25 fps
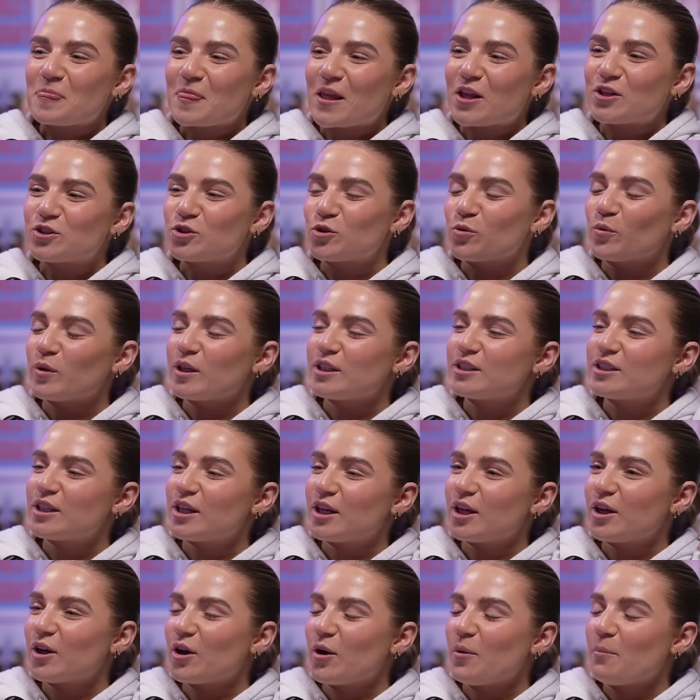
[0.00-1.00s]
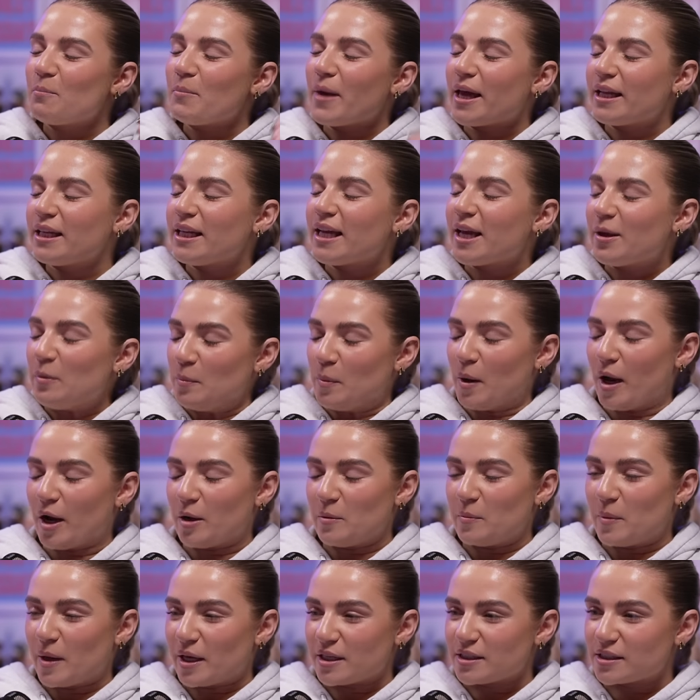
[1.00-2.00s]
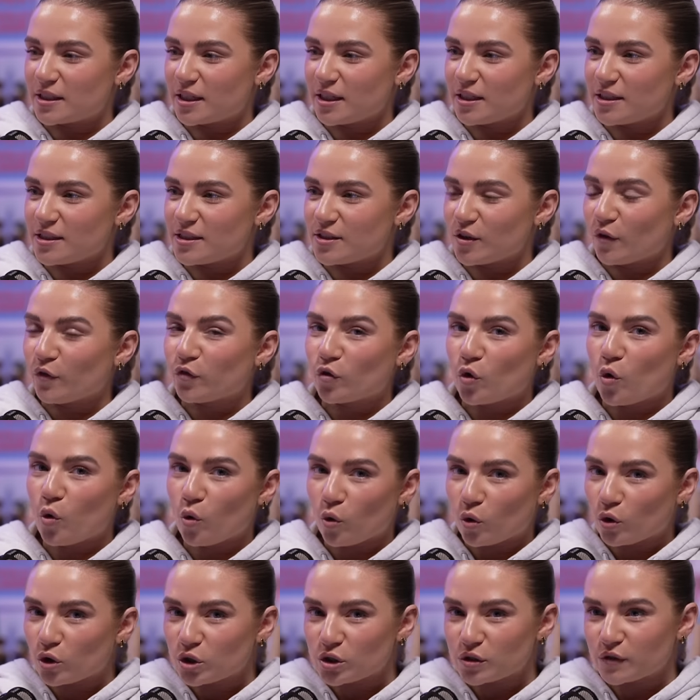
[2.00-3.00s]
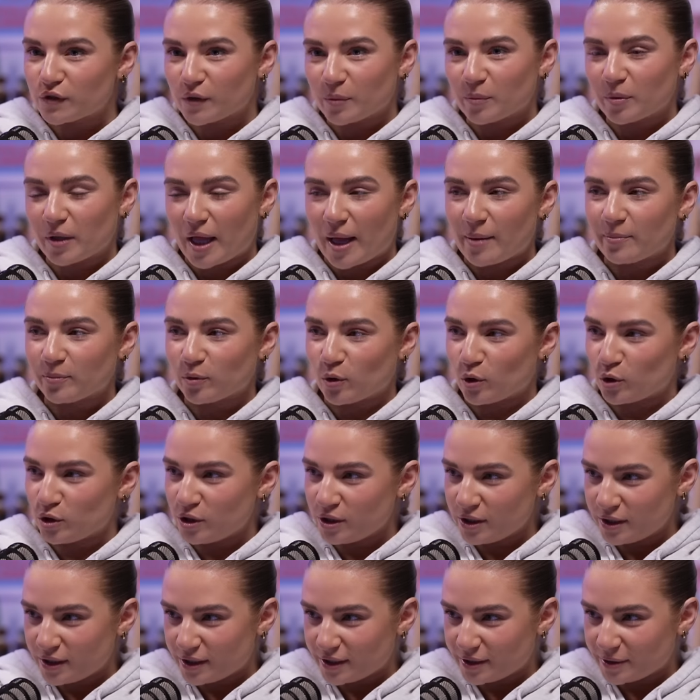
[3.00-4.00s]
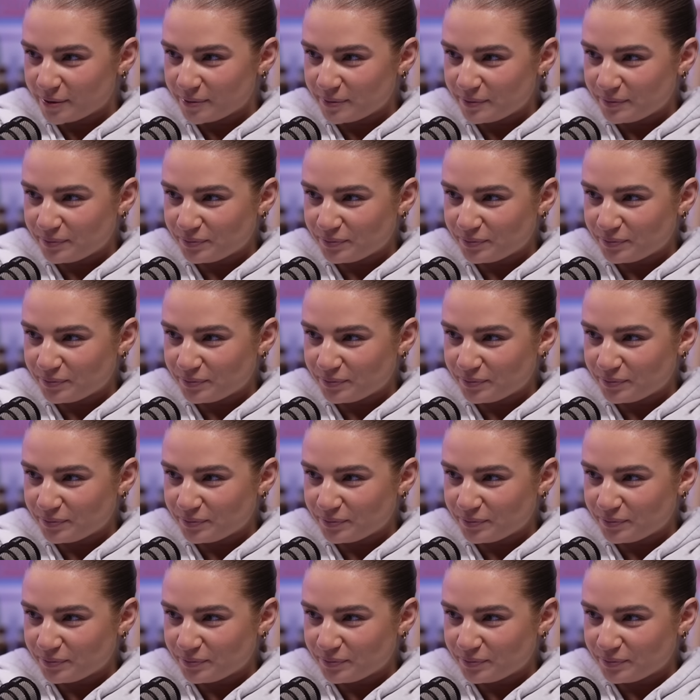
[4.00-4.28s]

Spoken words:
So we had mini Empire biscuits, of course, from Plant Blonde.